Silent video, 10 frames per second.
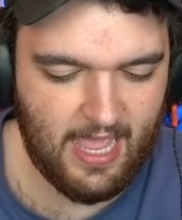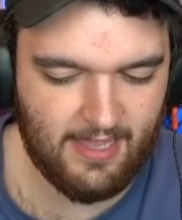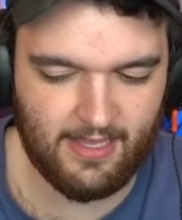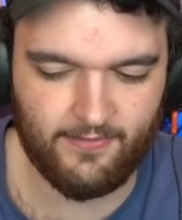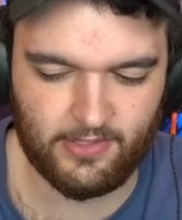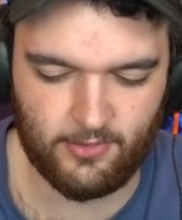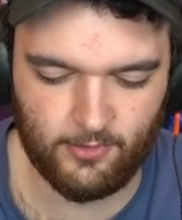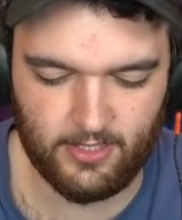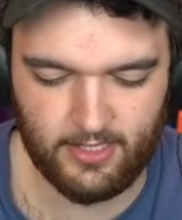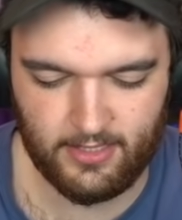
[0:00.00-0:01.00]
a
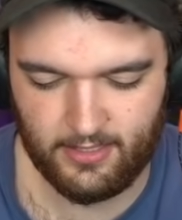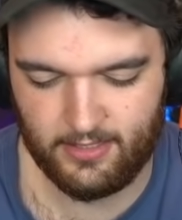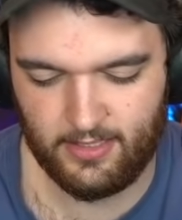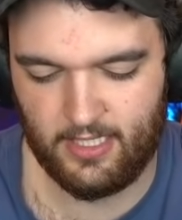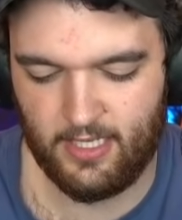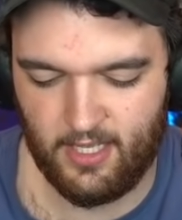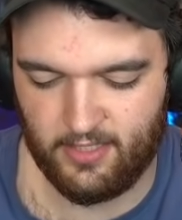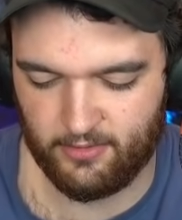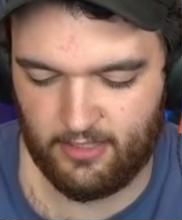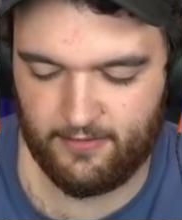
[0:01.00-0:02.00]
Galvantula,
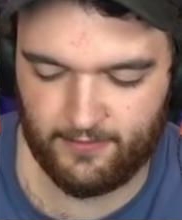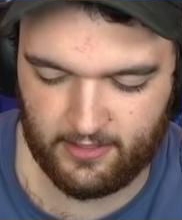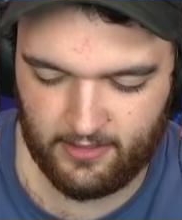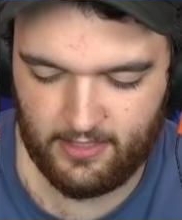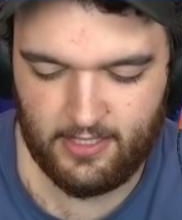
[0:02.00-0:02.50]
non-holographic.